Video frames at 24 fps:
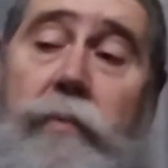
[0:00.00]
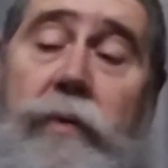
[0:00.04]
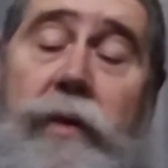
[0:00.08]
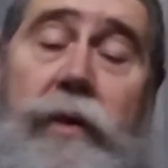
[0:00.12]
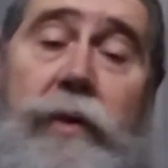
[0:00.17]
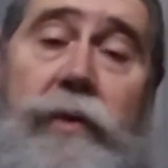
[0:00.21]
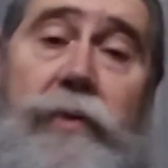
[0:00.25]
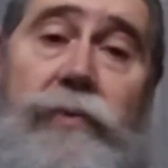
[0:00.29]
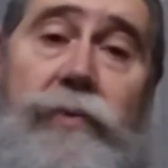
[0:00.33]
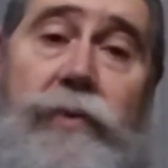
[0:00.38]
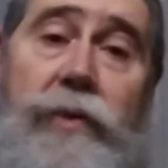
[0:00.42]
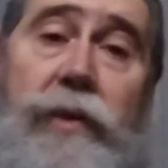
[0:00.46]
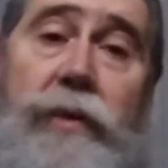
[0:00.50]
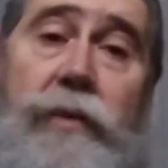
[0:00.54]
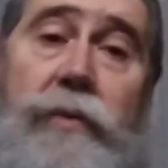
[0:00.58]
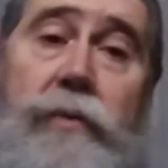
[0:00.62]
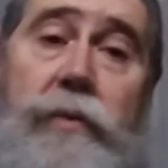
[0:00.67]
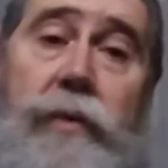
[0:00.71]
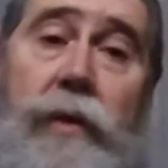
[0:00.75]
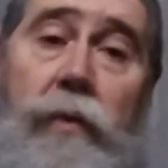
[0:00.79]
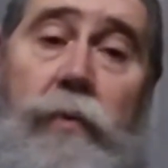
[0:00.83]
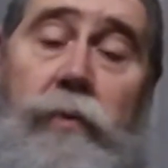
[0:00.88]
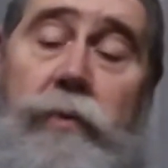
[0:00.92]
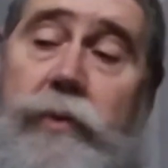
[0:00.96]
And he said,
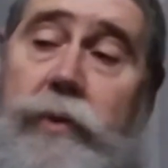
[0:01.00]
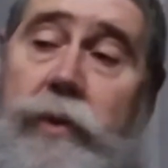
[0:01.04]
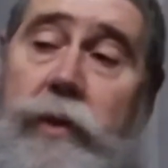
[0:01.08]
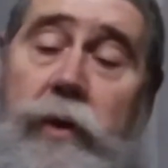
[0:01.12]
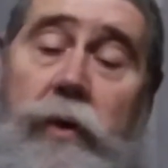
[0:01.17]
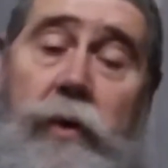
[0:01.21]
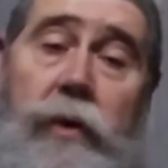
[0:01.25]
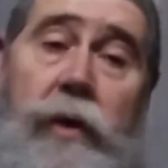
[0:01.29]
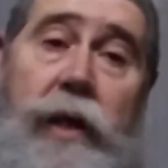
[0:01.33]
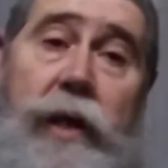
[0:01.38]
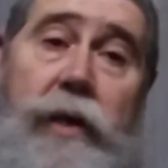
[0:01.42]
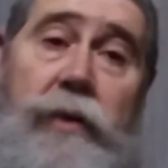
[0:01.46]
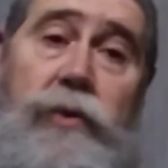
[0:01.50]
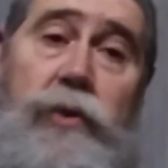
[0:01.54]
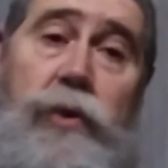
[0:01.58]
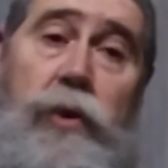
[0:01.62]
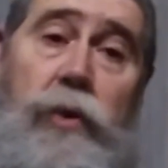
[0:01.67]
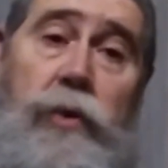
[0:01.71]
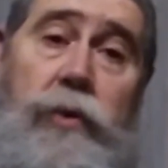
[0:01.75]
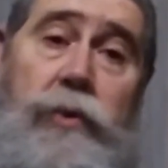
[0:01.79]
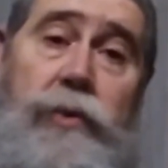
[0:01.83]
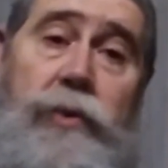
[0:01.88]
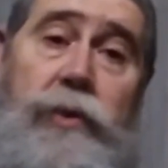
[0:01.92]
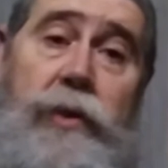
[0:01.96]
I want you to go to that
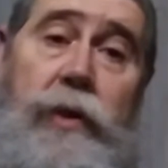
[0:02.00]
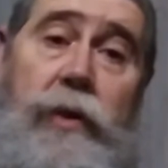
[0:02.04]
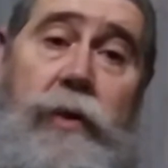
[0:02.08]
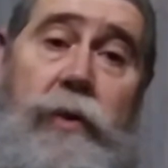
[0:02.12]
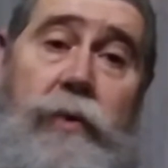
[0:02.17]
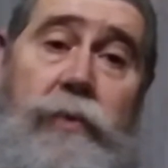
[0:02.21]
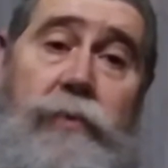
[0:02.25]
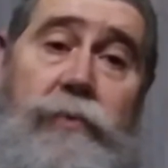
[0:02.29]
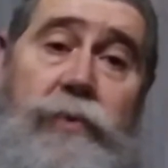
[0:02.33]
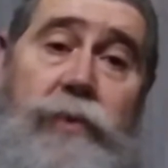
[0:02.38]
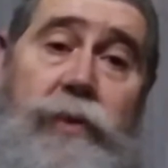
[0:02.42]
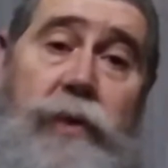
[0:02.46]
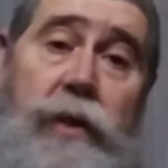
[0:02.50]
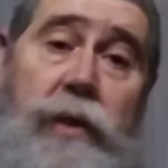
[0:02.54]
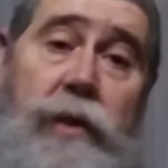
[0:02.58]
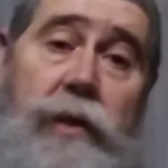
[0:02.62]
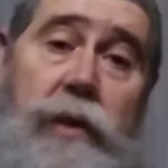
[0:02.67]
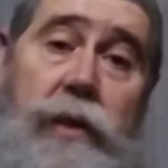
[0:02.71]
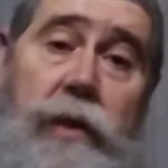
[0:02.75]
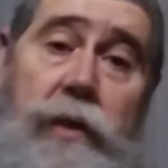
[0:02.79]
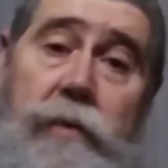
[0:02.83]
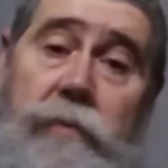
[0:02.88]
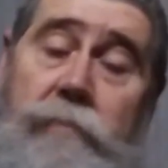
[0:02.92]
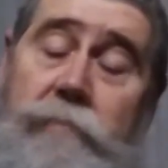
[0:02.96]
church there on
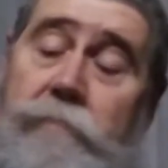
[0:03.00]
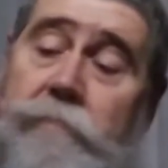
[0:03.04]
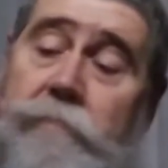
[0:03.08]
Sunday.